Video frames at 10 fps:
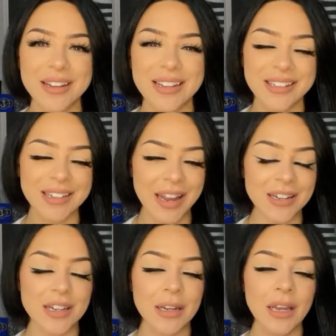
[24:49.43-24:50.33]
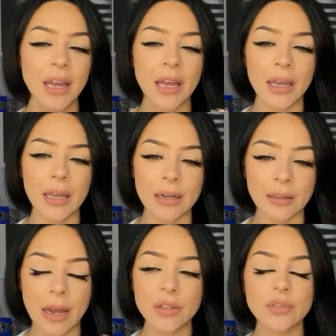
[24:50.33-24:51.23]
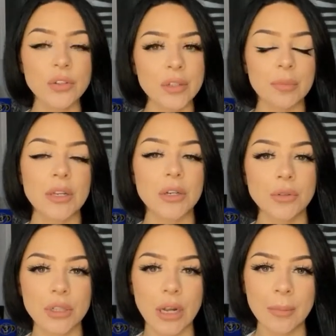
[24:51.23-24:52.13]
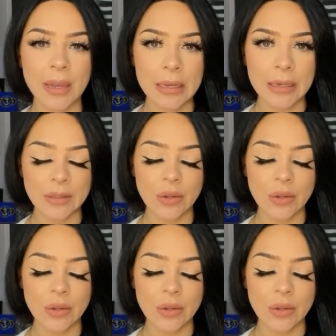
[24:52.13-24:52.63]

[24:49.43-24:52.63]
Because an ending, it allows for something new to come in.